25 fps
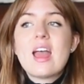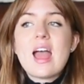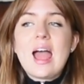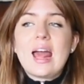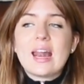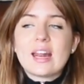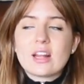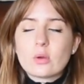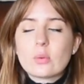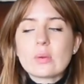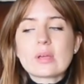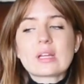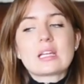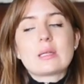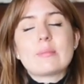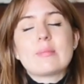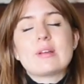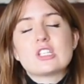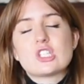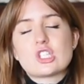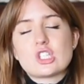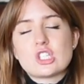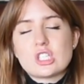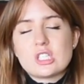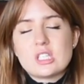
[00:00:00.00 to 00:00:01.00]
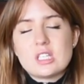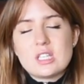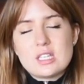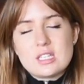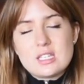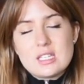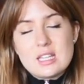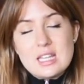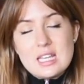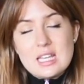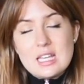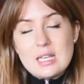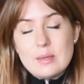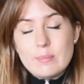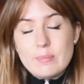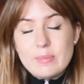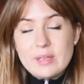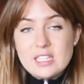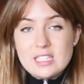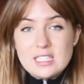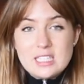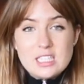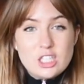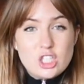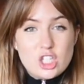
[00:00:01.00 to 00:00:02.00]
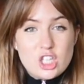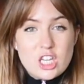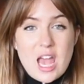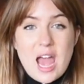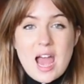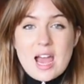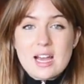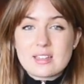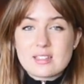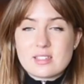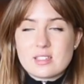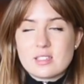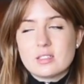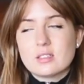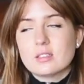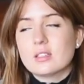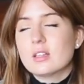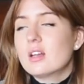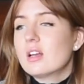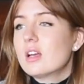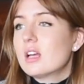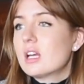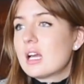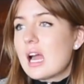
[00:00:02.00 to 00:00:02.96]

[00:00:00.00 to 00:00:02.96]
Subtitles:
and I quickly mentioned the BDG Axel.